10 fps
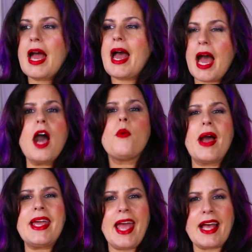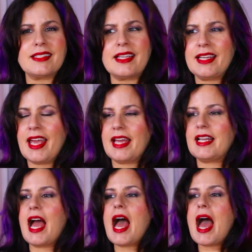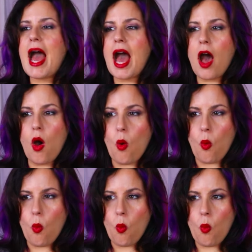How, I ask again, how?